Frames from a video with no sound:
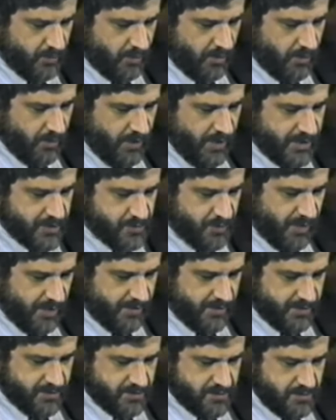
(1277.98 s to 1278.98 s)
that were crazed
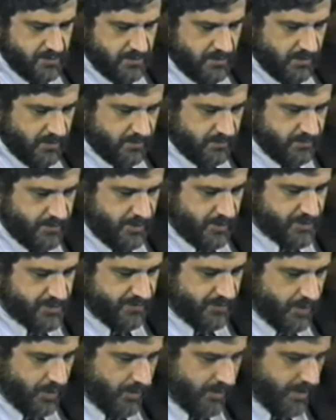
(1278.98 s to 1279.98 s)
by this uh,
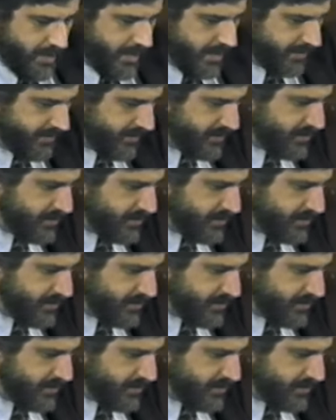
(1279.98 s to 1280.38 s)
use of cocaine in